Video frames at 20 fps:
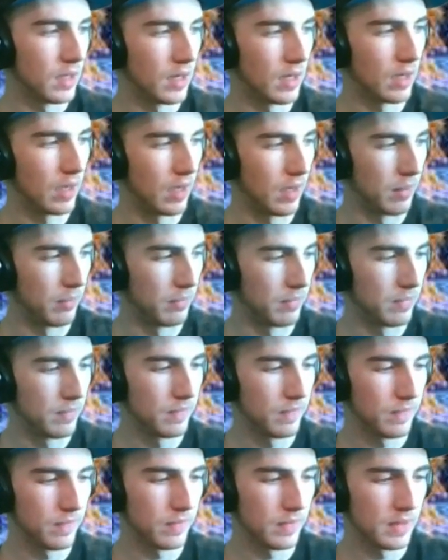Um,
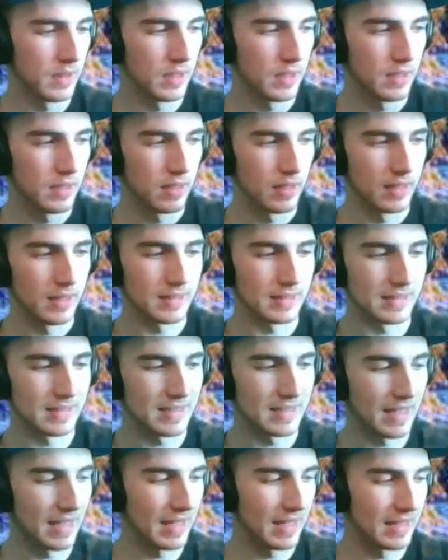doesn't
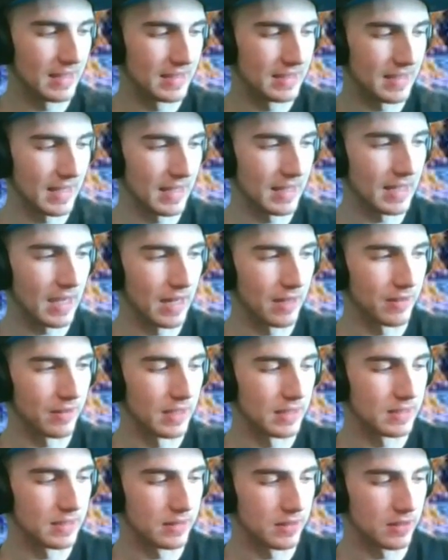say Saint
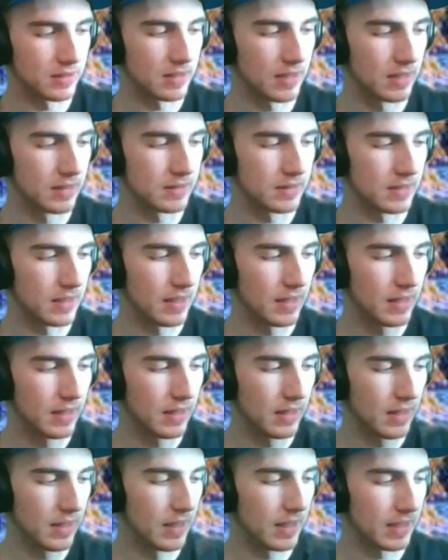Irenaeus. It just says
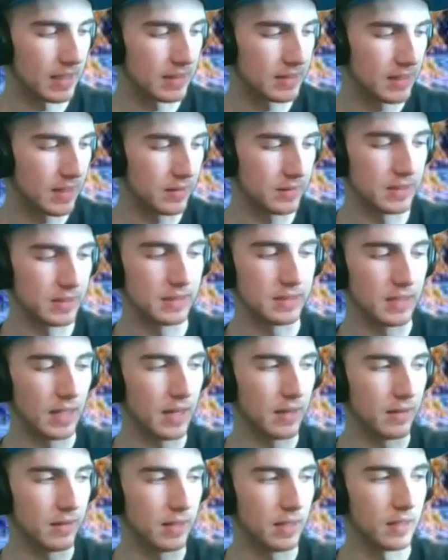Against Heresies,
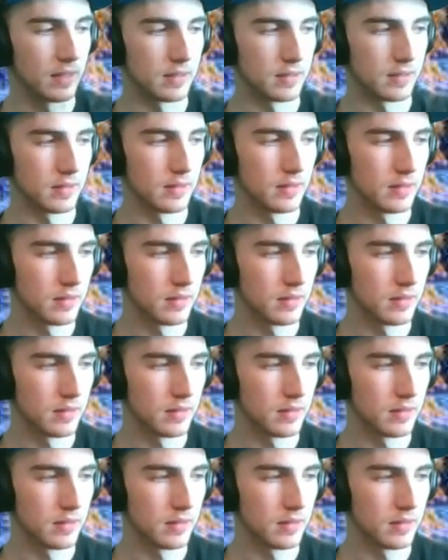Irenaeus.